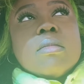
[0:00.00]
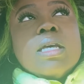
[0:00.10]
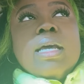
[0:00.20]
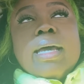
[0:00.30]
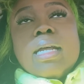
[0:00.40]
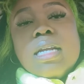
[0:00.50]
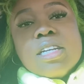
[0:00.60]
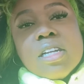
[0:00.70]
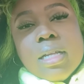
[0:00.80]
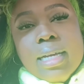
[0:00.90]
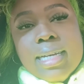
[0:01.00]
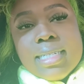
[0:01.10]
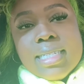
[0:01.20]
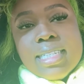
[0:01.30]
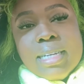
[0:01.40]
initially it
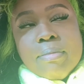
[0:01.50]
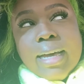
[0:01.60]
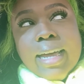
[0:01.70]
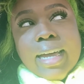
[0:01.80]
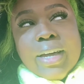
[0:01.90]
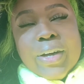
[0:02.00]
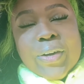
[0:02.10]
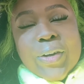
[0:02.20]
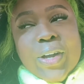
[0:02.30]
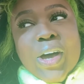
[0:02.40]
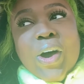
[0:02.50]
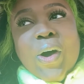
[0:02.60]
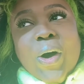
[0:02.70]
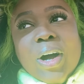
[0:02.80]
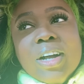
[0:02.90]
doesn't seem like
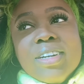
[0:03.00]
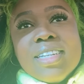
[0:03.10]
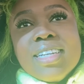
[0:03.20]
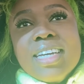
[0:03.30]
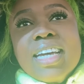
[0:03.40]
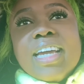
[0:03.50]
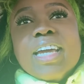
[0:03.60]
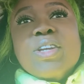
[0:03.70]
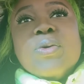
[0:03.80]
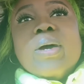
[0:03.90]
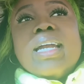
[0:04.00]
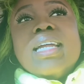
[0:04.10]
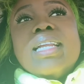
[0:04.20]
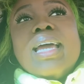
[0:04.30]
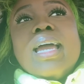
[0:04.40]
art can do
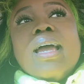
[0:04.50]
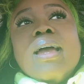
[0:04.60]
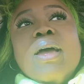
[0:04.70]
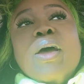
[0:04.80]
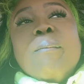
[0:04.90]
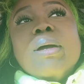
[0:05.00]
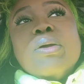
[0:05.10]
anything, but